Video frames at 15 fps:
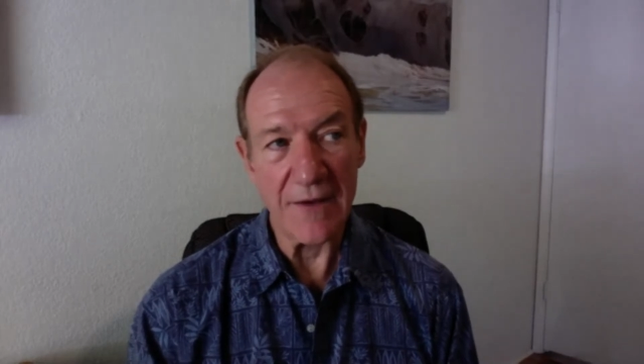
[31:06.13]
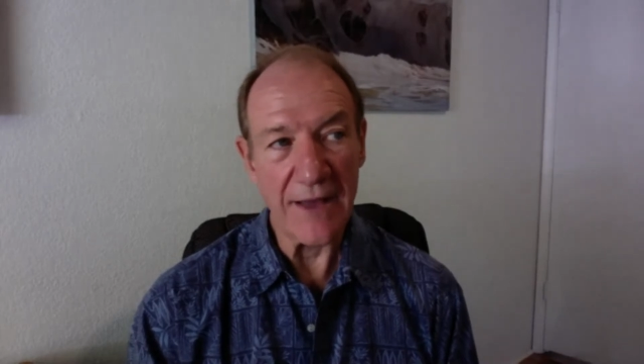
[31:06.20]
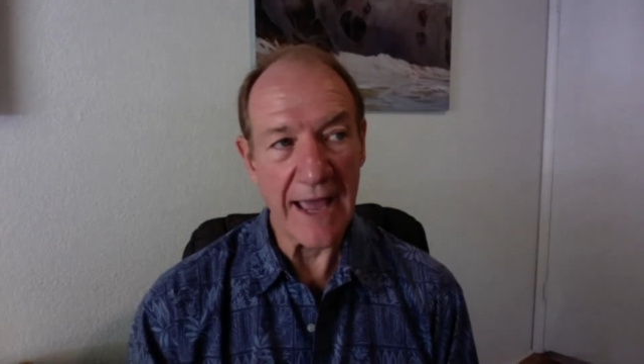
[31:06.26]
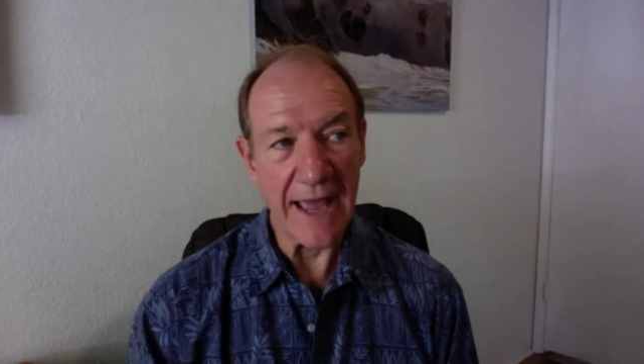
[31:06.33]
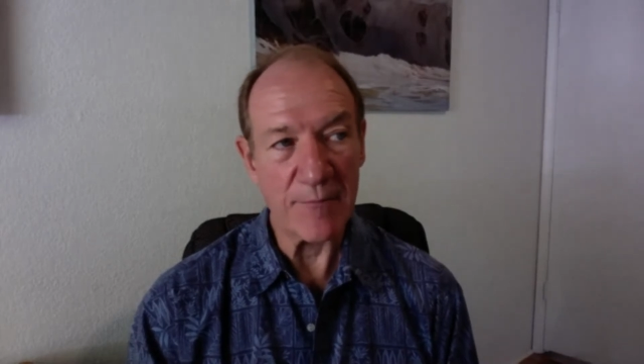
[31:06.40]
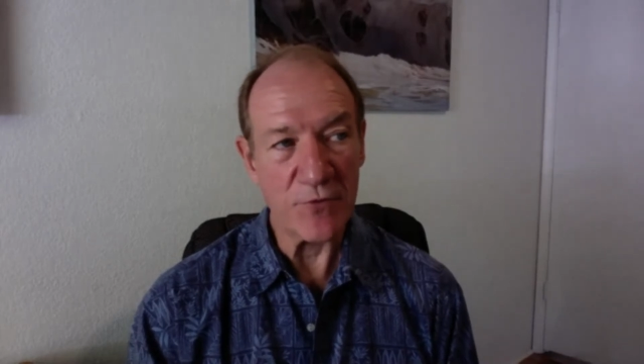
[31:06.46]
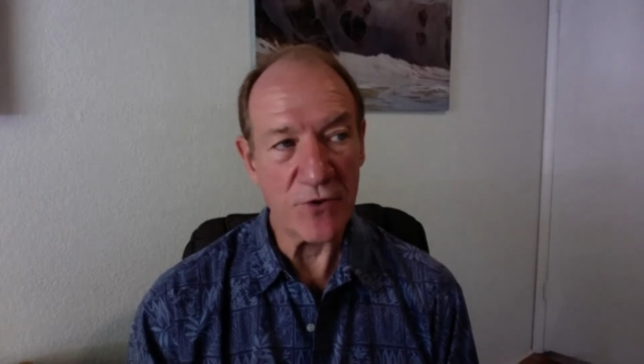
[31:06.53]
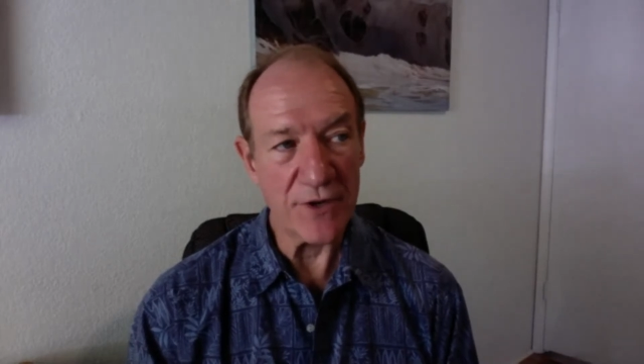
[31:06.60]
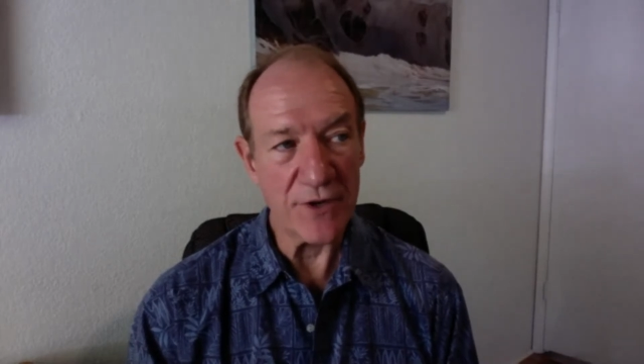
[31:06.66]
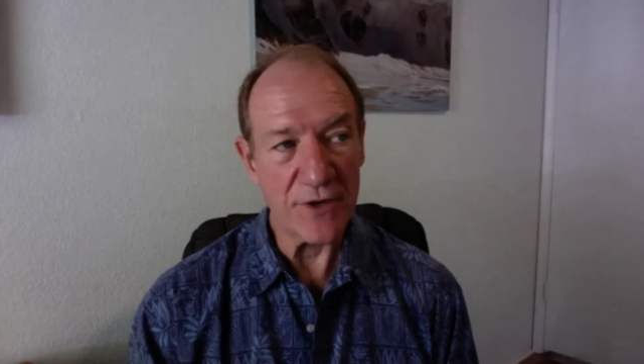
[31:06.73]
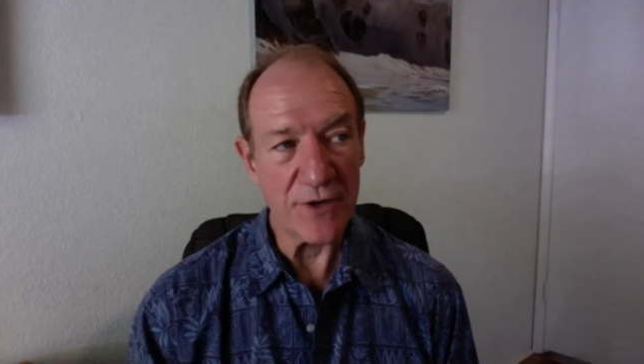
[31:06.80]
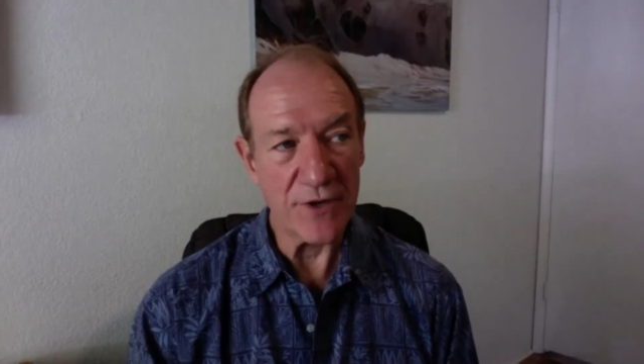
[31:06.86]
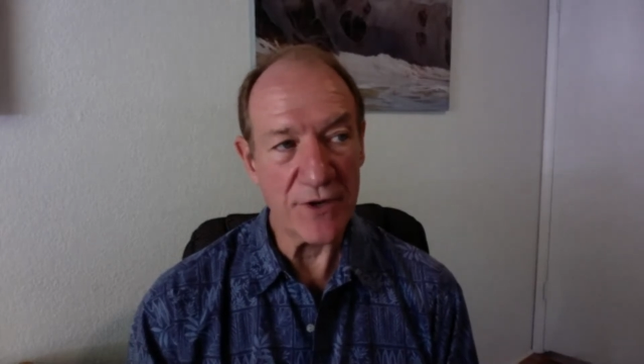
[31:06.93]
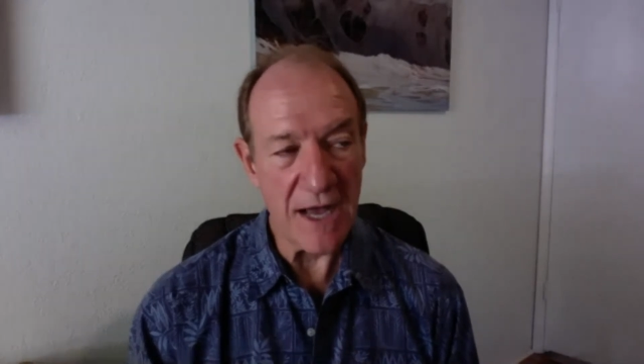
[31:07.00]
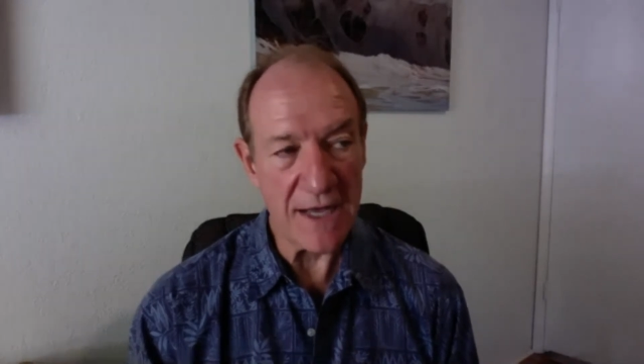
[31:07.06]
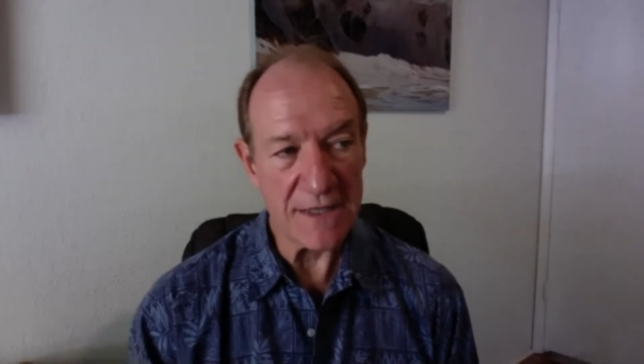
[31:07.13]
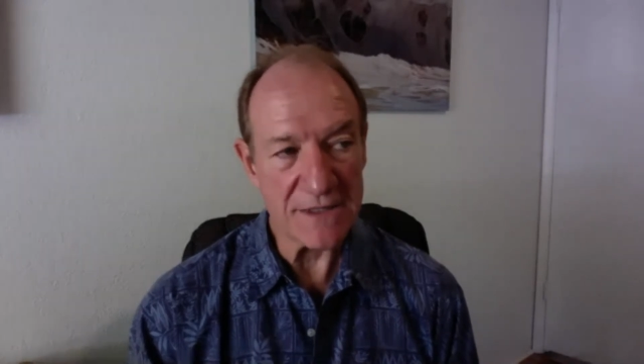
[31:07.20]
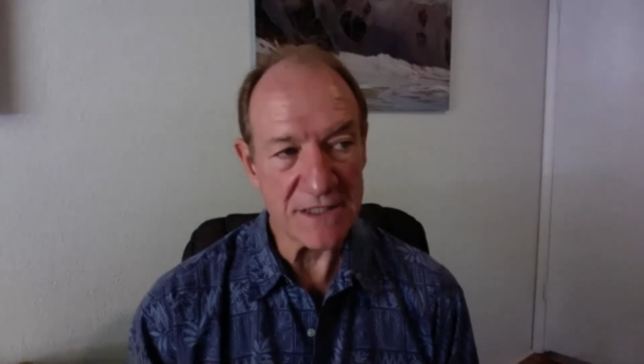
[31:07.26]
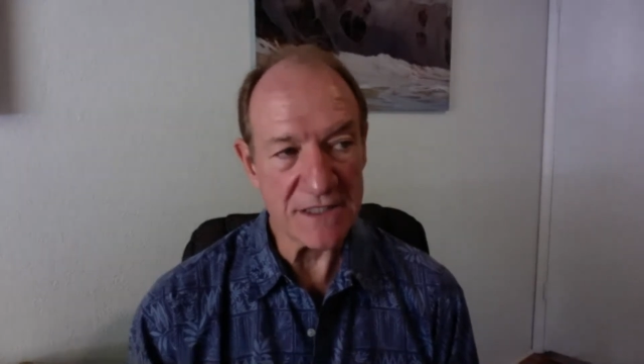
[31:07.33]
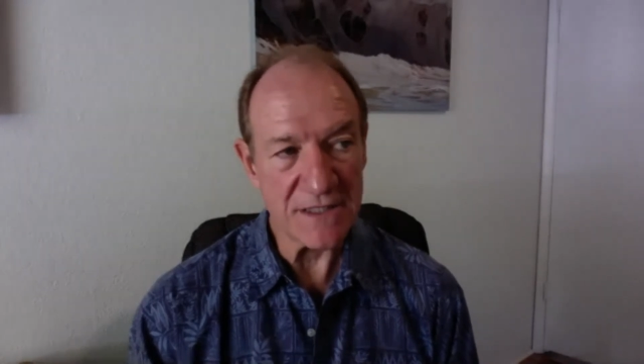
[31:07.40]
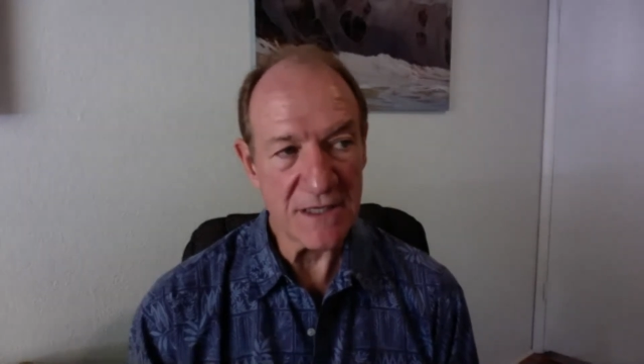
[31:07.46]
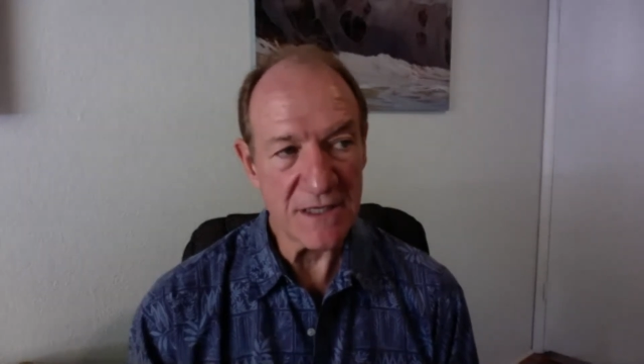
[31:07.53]
amyloid
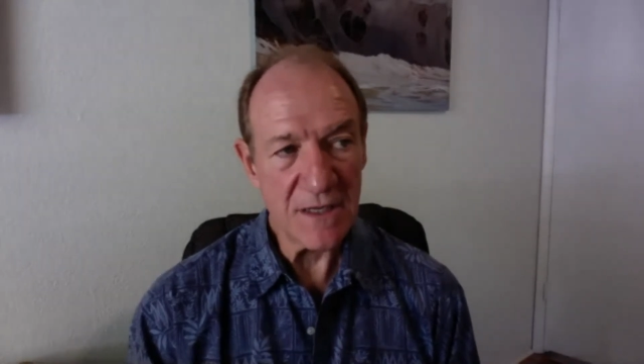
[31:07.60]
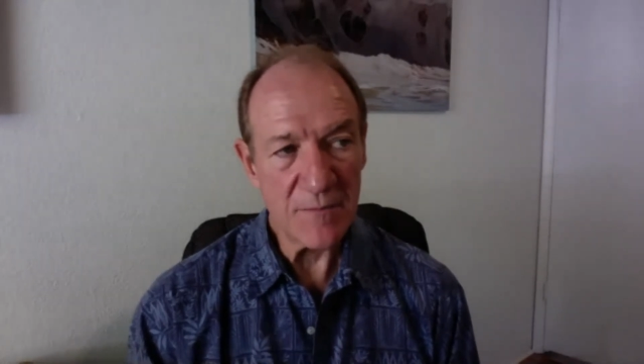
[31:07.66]
deposits,